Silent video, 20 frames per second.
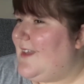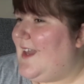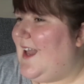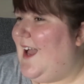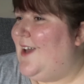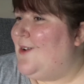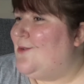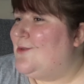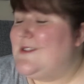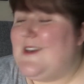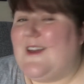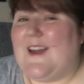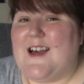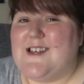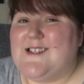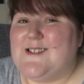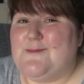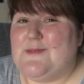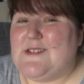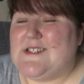and also,
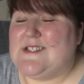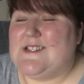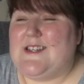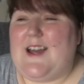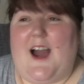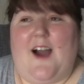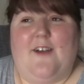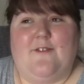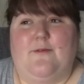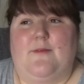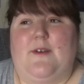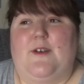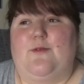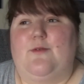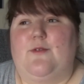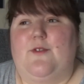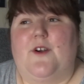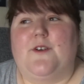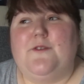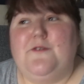yes, admittedly, I haven't read all
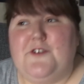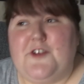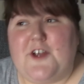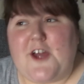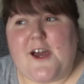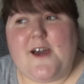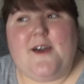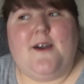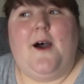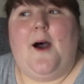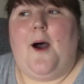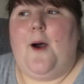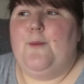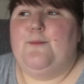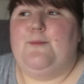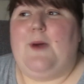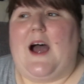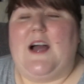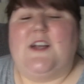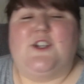those yet,
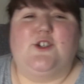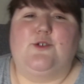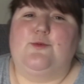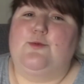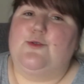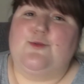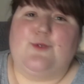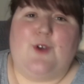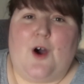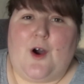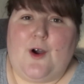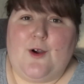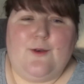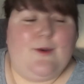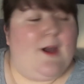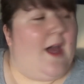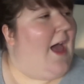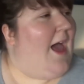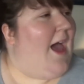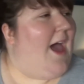but as you will know,
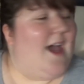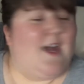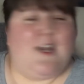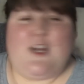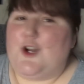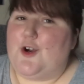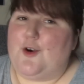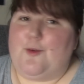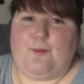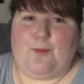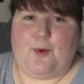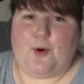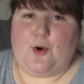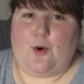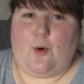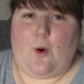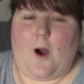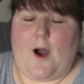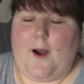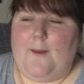any good
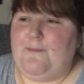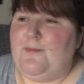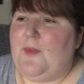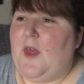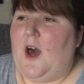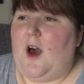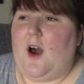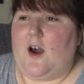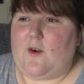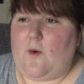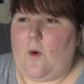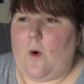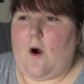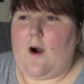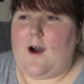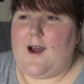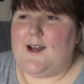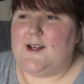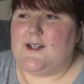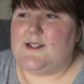bookworm
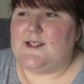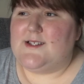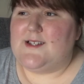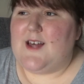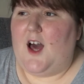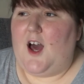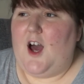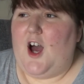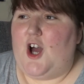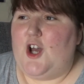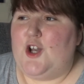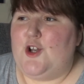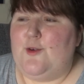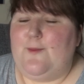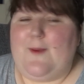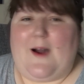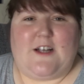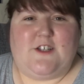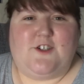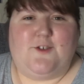acquires a new
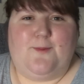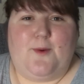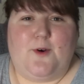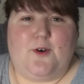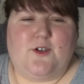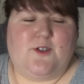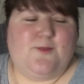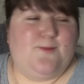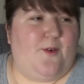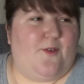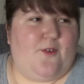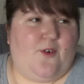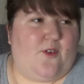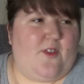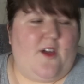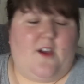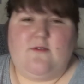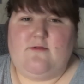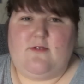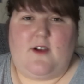batch of books before
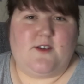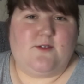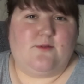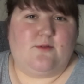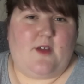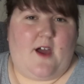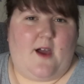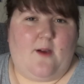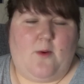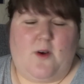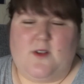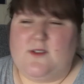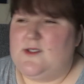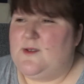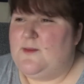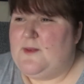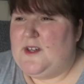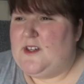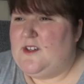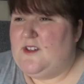they've read all their ones. I
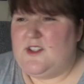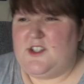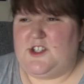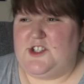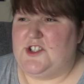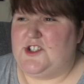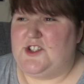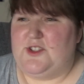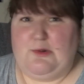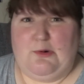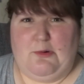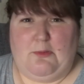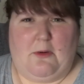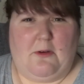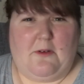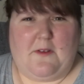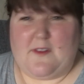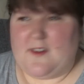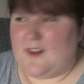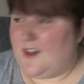mean, it's just normal,
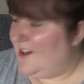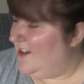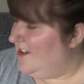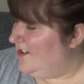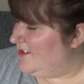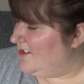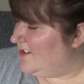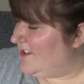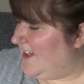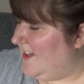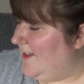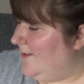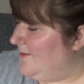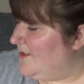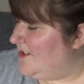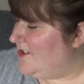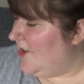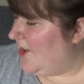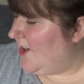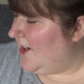isn't it? You just keep
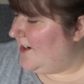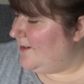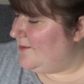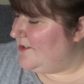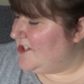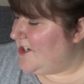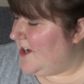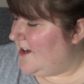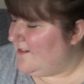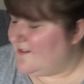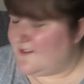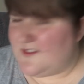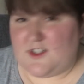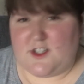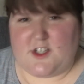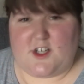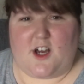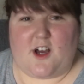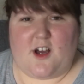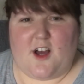stocking up your shelves, don't
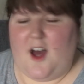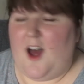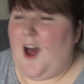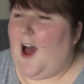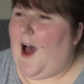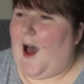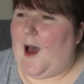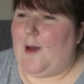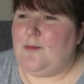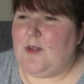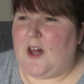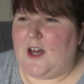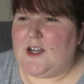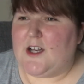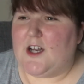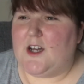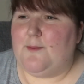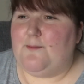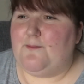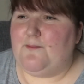you? I'm
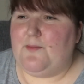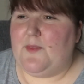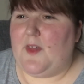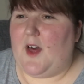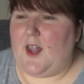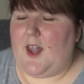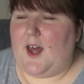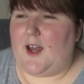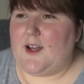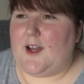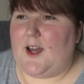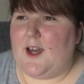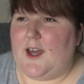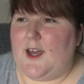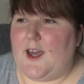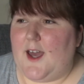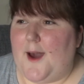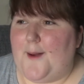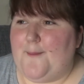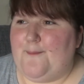like a, like
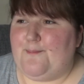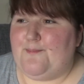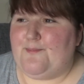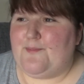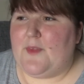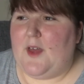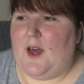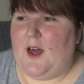a, um,